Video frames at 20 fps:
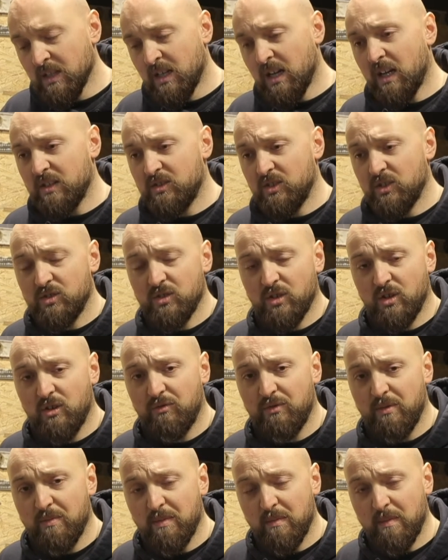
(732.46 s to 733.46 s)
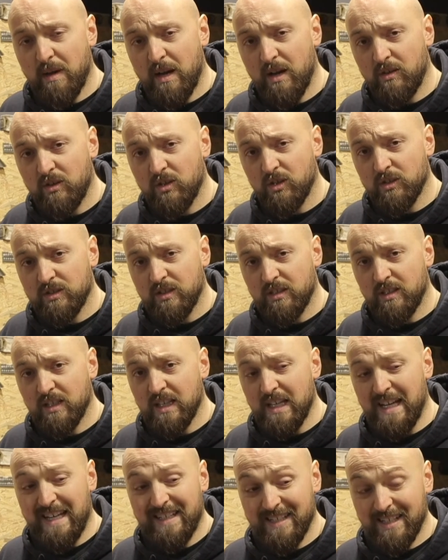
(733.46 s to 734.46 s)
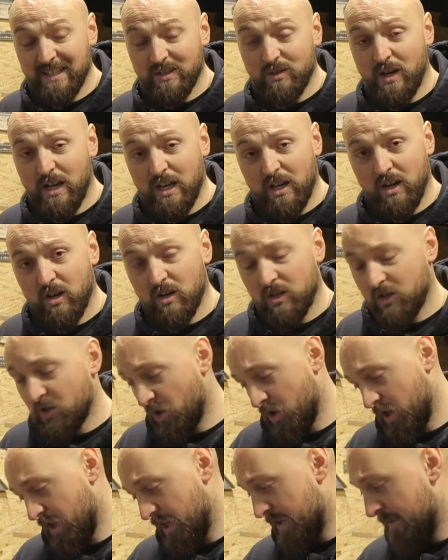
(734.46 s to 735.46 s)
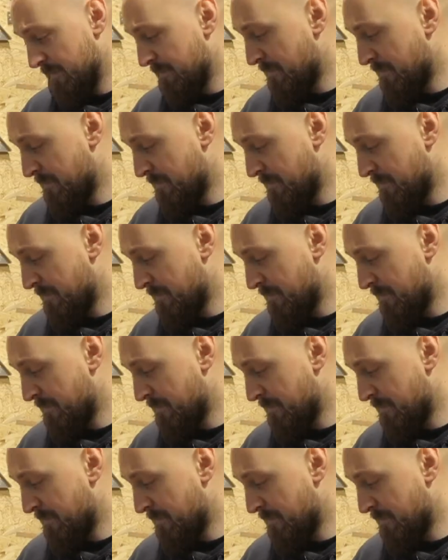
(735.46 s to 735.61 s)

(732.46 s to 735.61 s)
as you saw from the amount of cuts I did quite a lot of cutting,